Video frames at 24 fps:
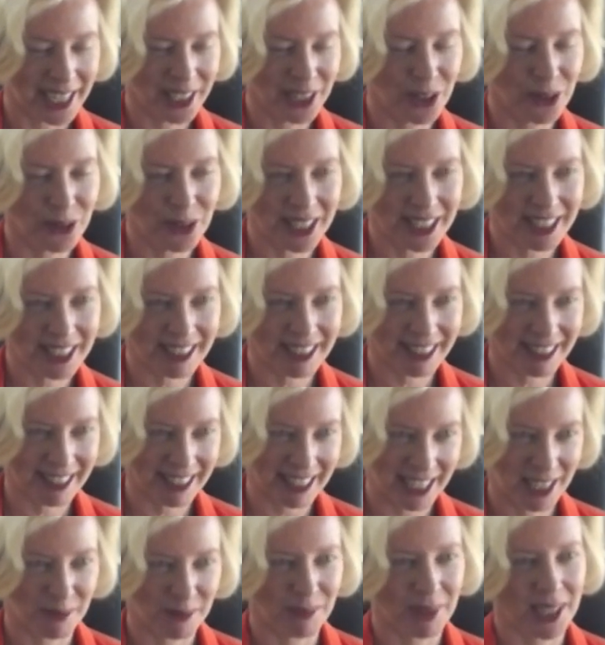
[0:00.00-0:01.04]
I know it's a
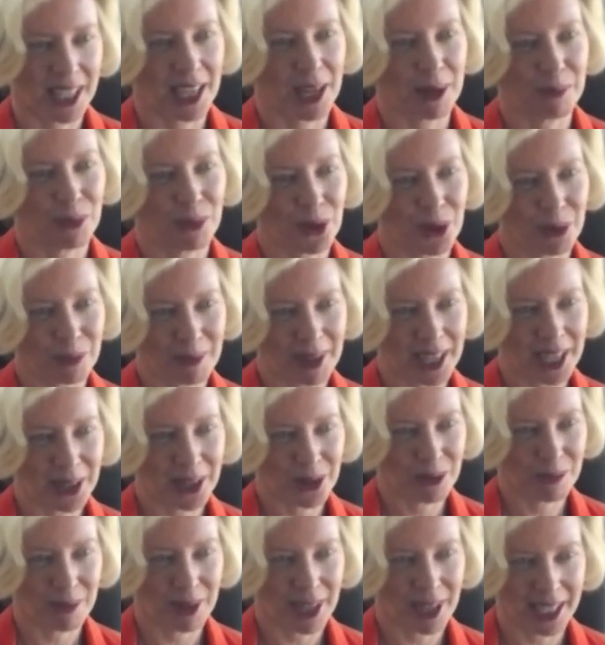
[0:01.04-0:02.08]
sin, but I brought my
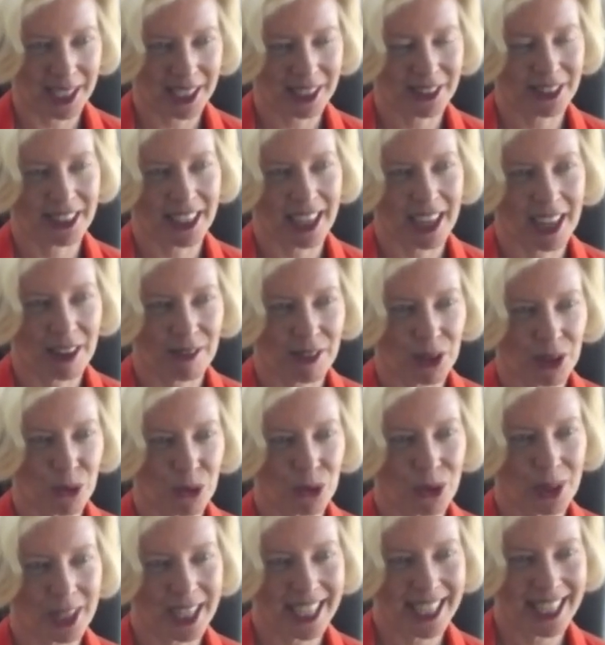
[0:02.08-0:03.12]
own bike because I had
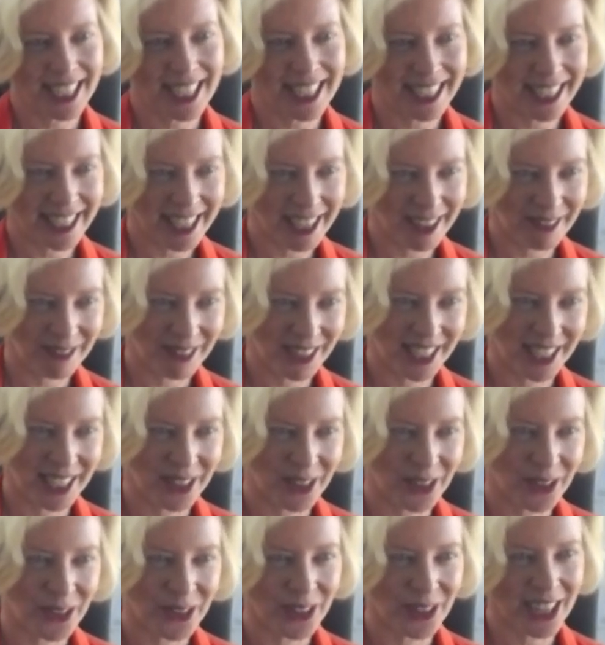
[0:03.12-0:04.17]
a really
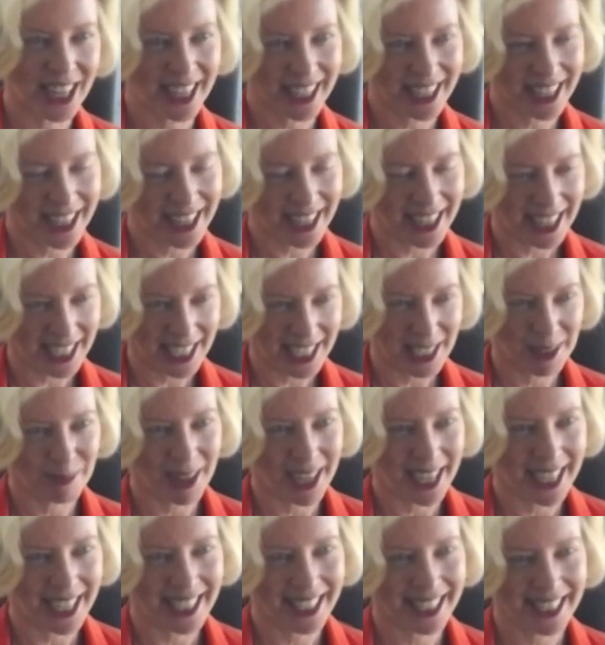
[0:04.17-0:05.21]
lovely Orla Kylie
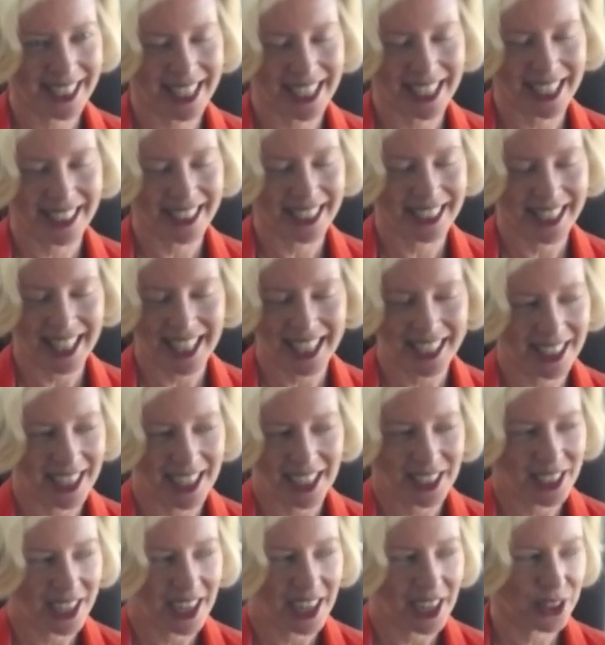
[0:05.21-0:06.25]
bike that
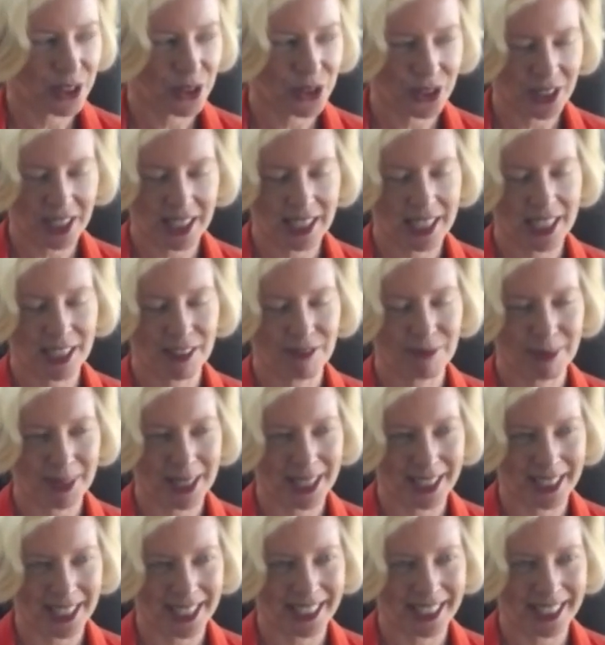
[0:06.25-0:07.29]
I couldn't leave
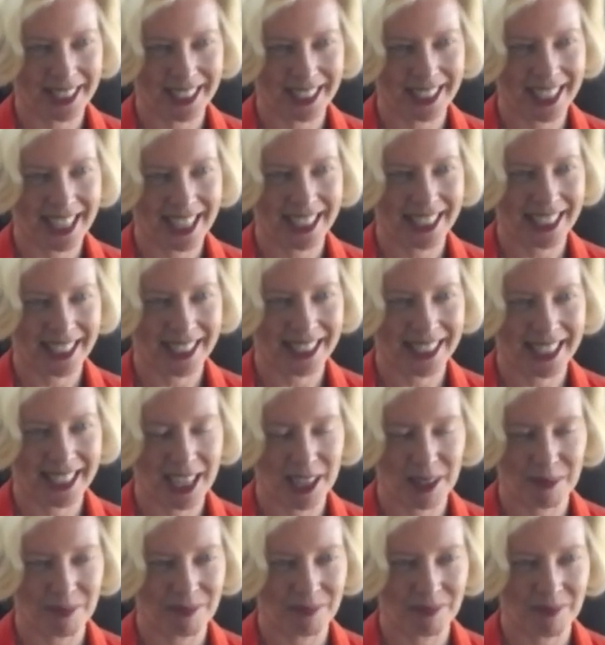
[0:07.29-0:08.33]
behind. And
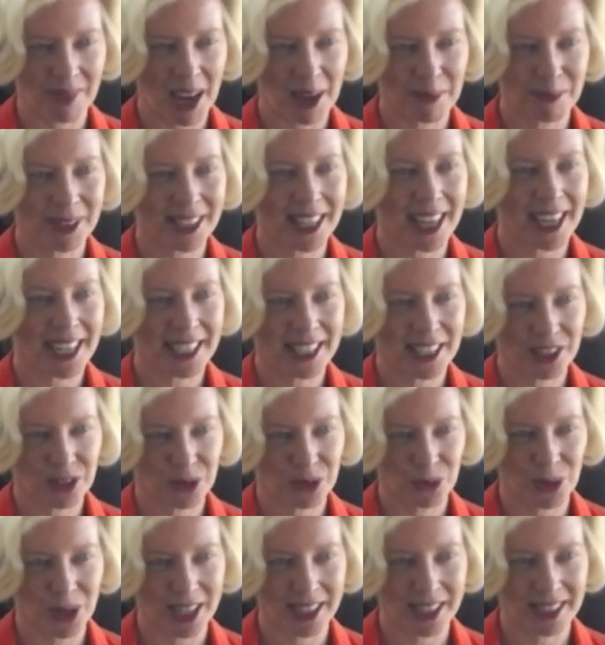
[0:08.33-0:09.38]
I'm cycling
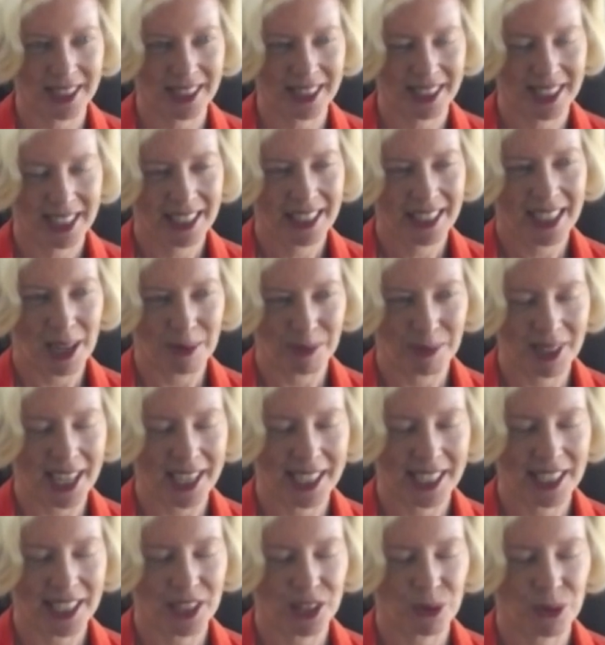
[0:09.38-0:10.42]
to work
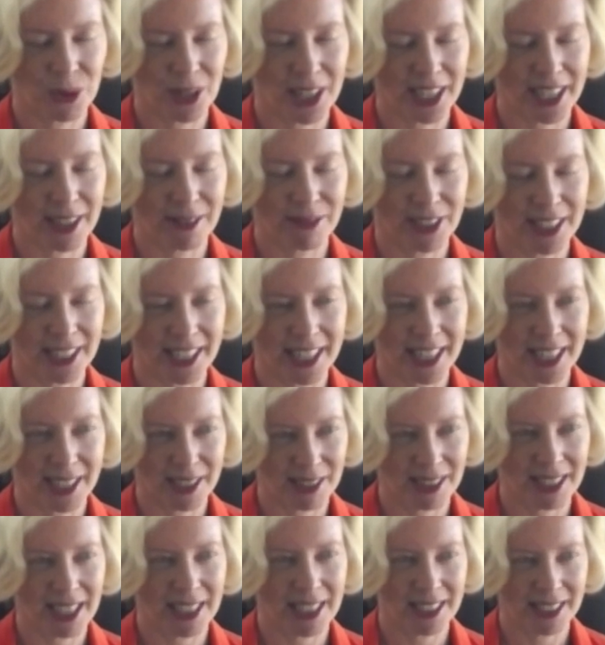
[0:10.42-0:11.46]
every
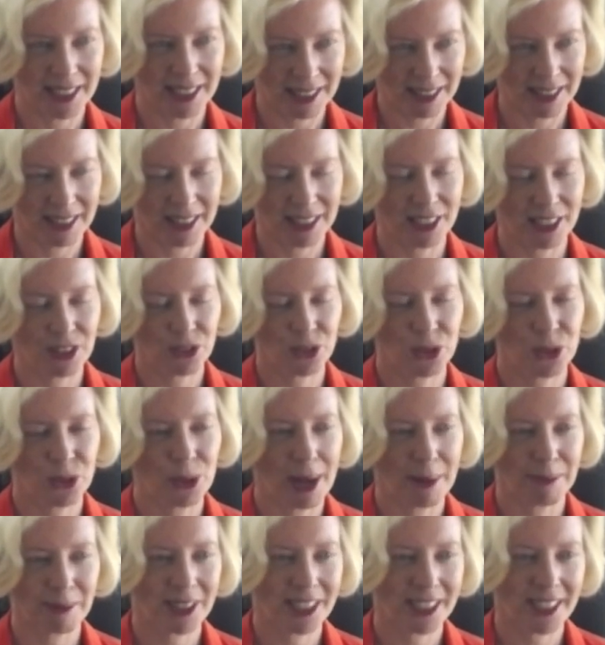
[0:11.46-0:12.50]
day in the
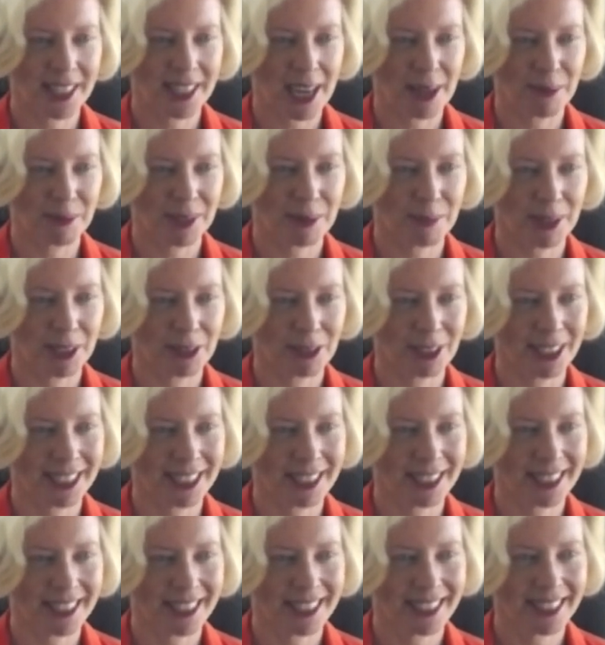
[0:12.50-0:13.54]
true Amsterdam
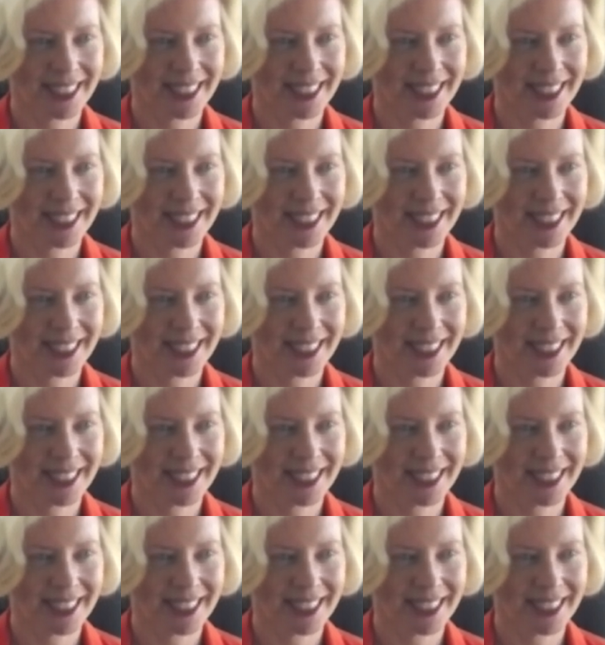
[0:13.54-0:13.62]
spirit.